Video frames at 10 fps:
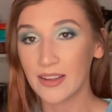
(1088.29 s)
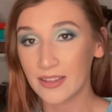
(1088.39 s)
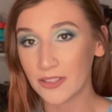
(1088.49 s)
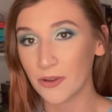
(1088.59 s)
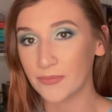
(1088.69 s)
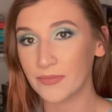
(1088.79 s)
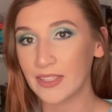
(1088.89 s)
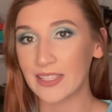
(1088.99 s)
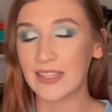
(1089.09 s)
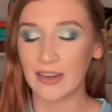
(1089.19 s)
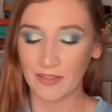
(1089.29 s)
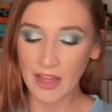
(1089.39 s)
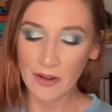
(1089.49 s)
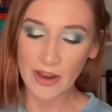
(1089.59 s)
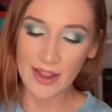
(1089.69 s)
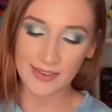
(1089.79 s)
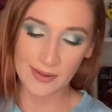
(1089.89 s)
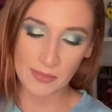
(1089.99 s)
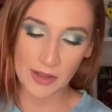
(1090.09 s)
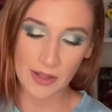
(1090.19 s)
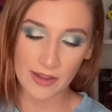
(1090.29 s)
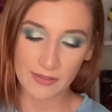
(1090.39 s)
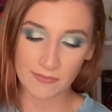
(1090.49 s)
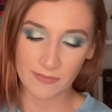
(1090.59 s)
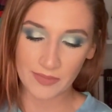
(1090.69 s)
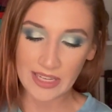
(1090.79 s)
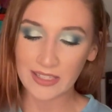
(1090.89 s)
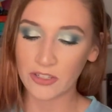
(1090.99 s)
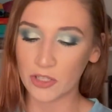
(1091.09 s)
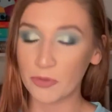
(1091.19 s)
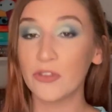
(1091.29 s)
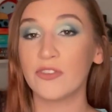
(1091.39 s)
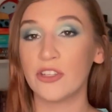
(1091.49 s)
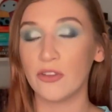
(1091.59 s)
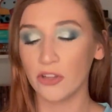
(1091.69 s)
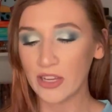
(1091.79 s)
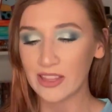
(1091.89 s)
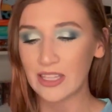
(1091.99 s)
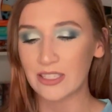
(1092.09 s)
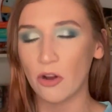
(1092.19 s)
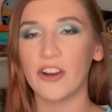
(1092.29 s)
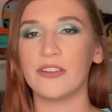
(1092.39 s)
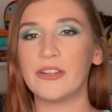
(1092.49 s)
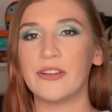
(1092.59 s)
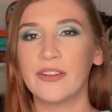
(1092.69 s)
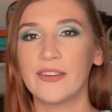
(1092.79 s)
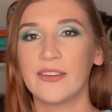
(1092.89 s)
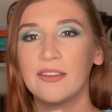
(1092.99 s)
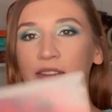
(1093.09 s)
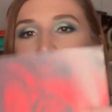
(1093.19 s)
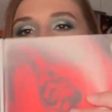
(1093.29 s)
So that's the end of that rant, but this just proves to you, look at this art. Look